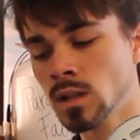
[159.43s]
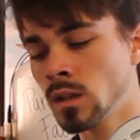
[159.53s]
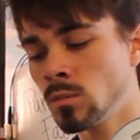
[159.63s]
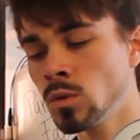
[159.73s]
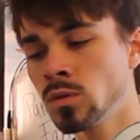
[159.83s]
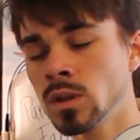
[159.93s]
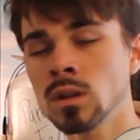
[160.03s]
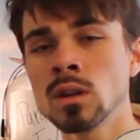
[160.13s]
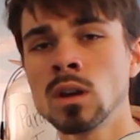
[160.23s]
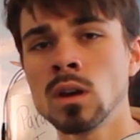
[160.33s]
in the
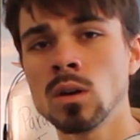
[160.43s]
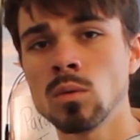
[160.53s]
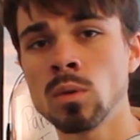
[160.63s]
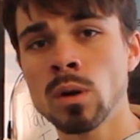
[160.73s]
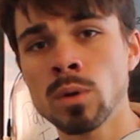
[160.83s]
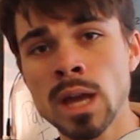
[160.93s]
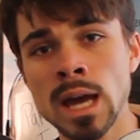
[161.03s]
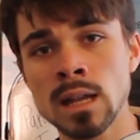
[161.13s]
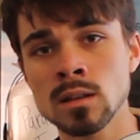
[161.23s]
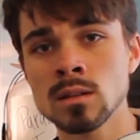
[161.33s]
movie where we
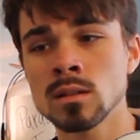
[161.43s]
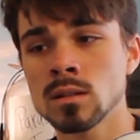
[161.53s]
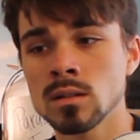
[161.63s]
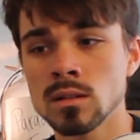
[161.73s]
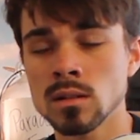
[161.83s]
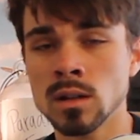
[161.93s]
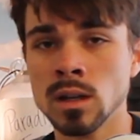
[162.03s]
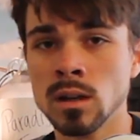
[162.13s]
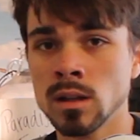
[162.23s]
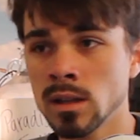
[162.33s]
had
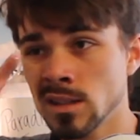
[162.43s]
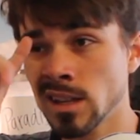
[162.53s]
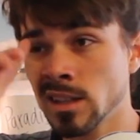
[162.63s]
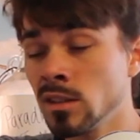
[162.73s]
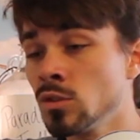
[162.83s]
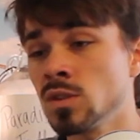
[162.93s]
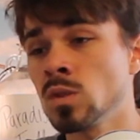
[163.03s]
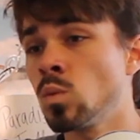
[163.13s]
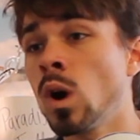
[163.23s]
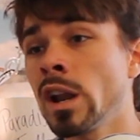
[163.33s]
he
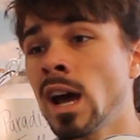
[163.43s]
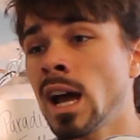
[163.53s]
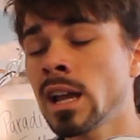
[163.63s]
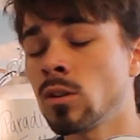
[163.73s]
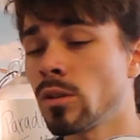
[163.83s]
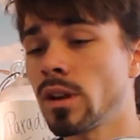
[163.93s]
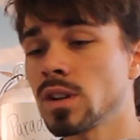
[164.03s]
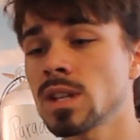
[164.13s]
loses one eye or they're